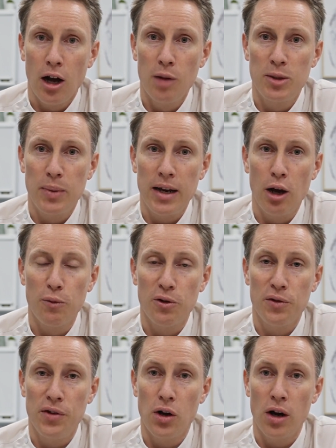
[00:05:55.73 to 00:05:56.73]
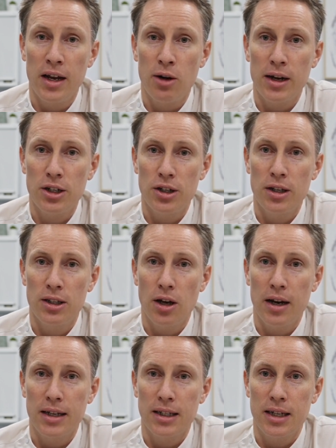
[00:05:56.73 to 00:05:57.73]
Hope it's been helpful. If you've got any questions,
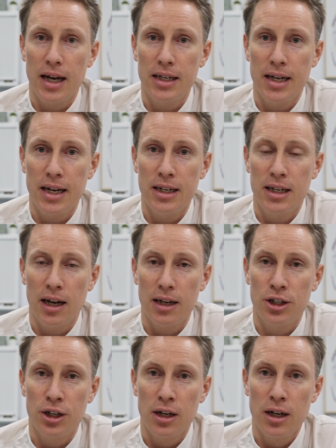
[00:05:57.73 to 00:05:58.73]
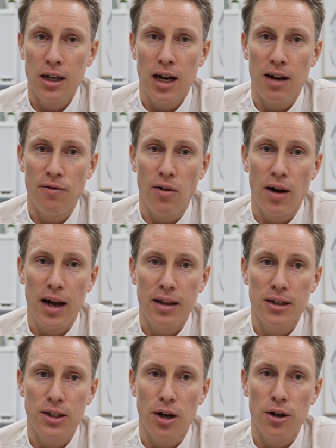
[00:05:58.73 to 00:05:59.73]
don't hesitate to get in touch
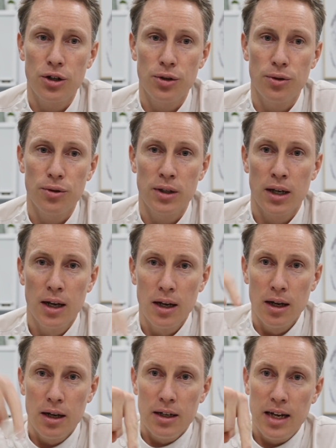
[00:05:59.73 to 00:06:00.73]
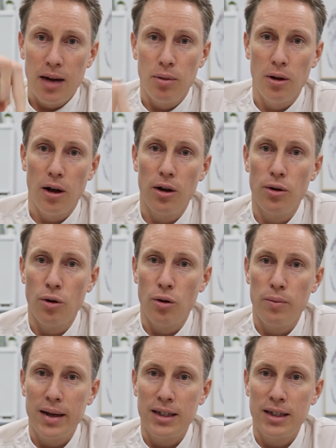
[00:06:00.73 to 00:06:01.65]
via the socials down below or